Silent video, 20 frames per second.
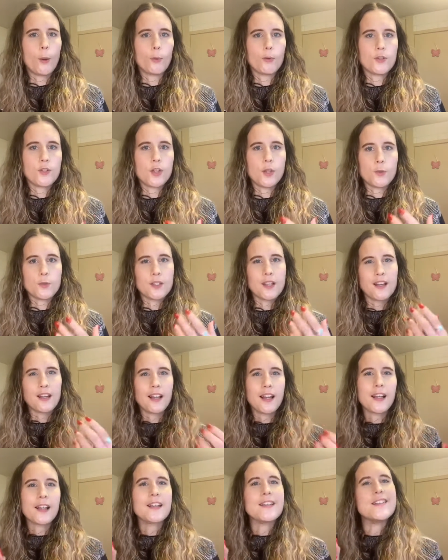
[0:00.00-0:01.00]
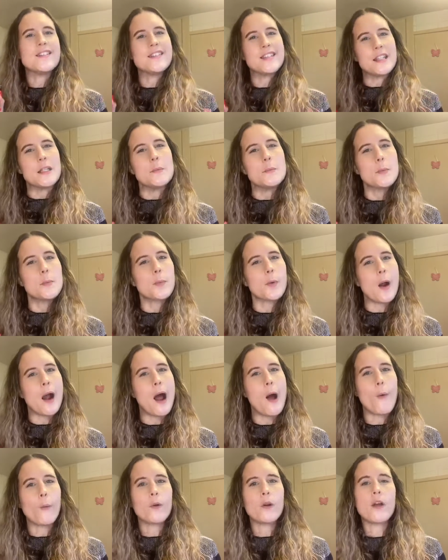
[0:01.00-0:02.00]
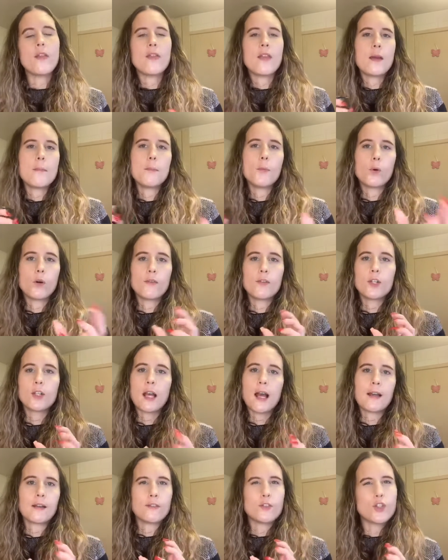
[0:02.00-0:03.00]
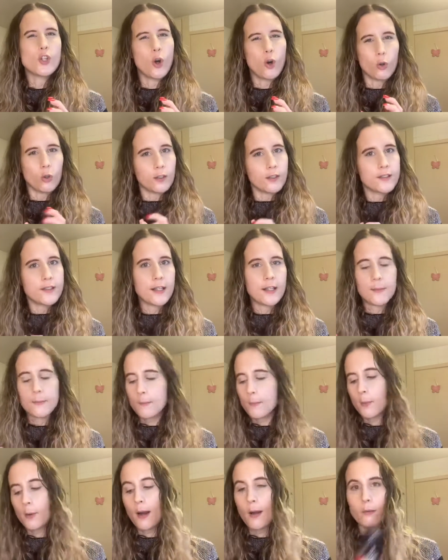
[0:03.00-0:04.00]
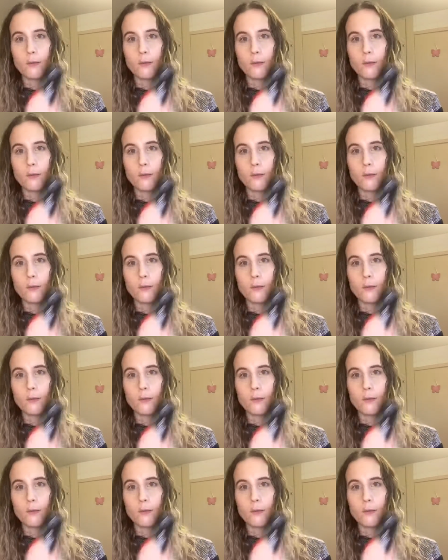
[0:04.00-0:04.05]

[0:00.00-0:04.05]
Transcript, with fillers: So there was kind of like a deep brown and then more of a kind of chocolatey brown.